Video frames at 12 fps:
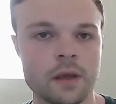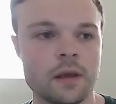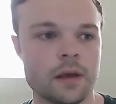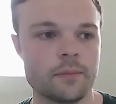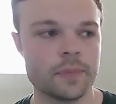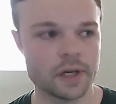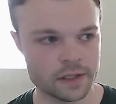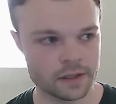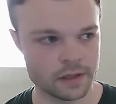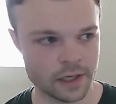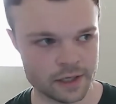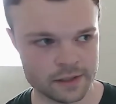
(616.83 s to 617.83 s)
But it,
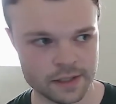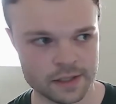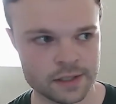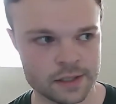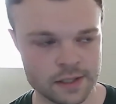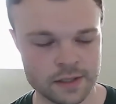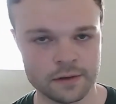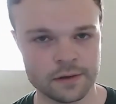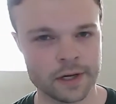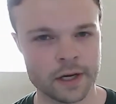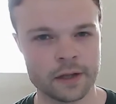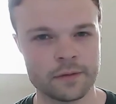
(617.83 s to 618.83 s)
like I said, it's still
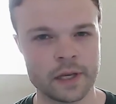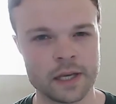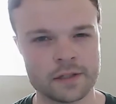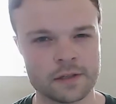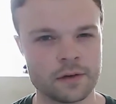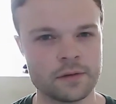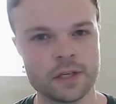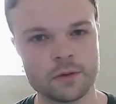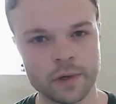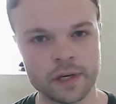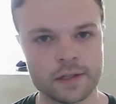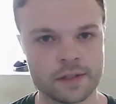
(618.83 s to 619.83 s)
not, he hasn't turned these
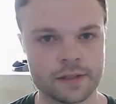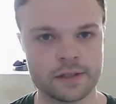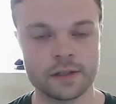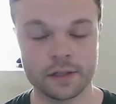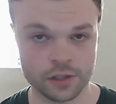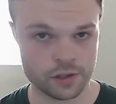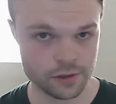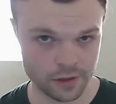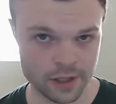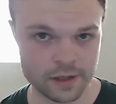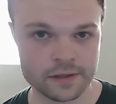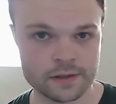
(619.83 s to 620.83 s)
weaknesses into
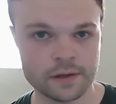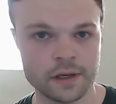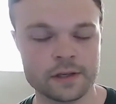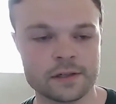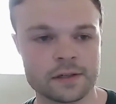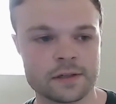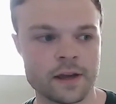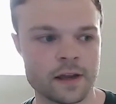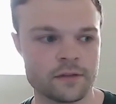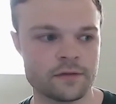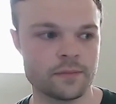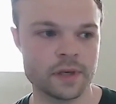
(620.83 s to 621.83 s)
strengths. He's just kind
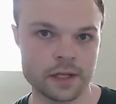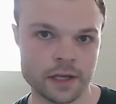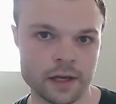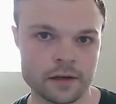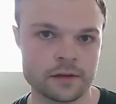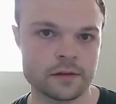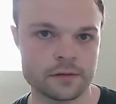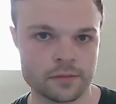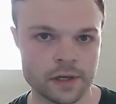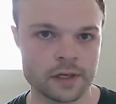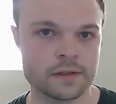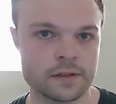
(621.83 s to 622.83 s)
of mitigated those
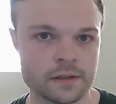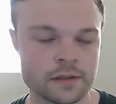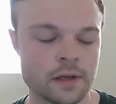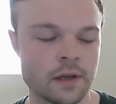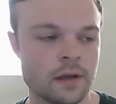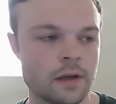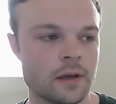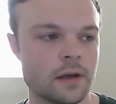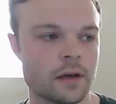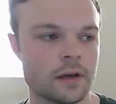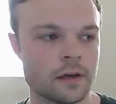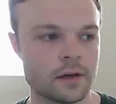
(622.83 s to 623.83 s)
weaknesses
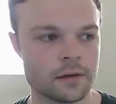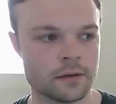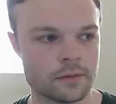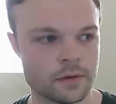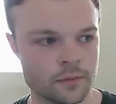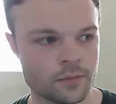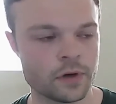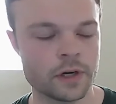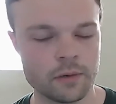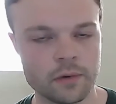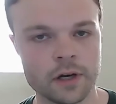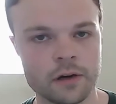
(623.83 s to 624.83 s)
pretty
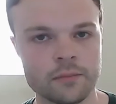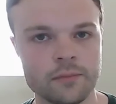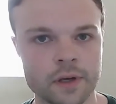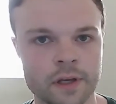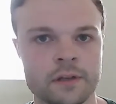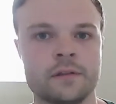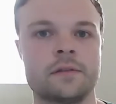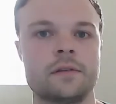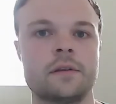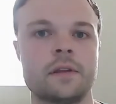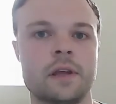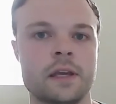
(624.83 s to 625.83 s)
well, but
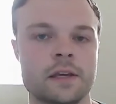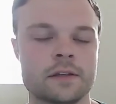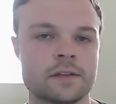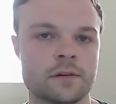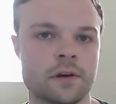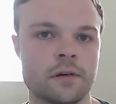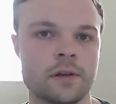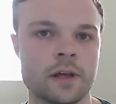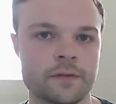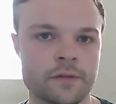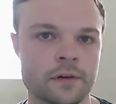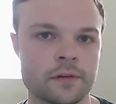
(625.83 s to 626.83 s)
he could still go a lot
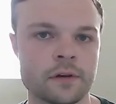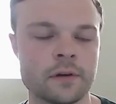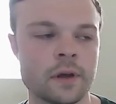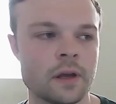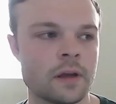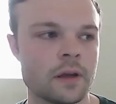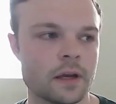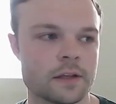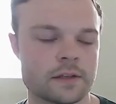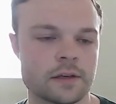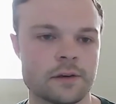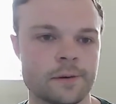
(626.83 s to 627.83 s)
further. And
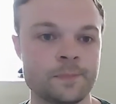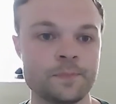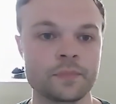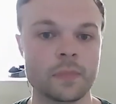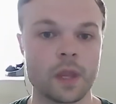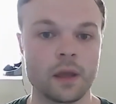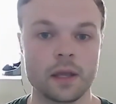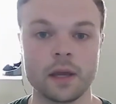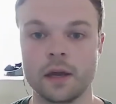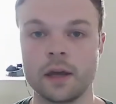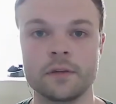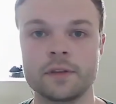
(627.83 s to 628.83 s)
so, yeah,
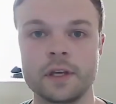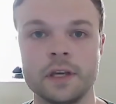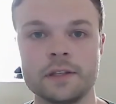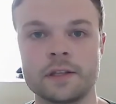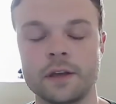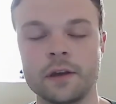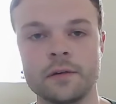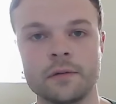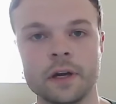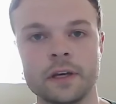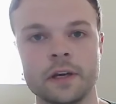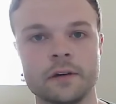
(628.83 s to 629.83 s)
I don't think he's the GOAT right now.